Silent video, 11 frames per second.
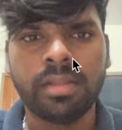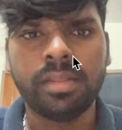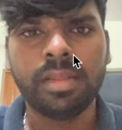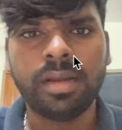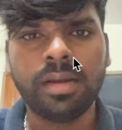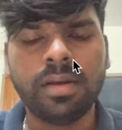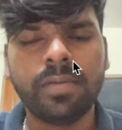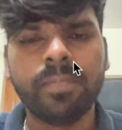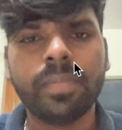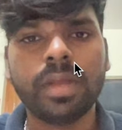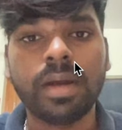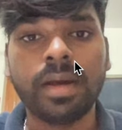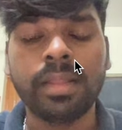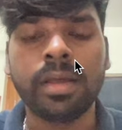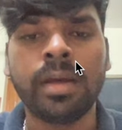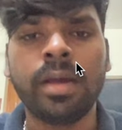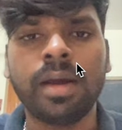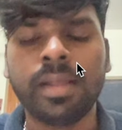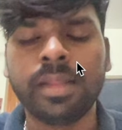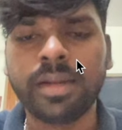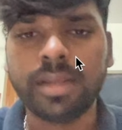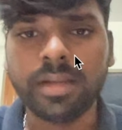than other
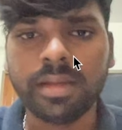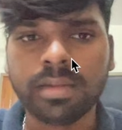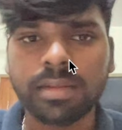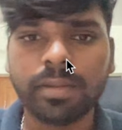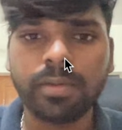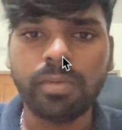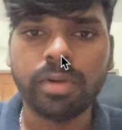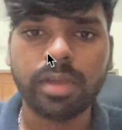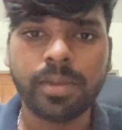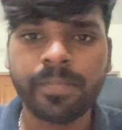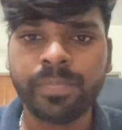other areas. Okay.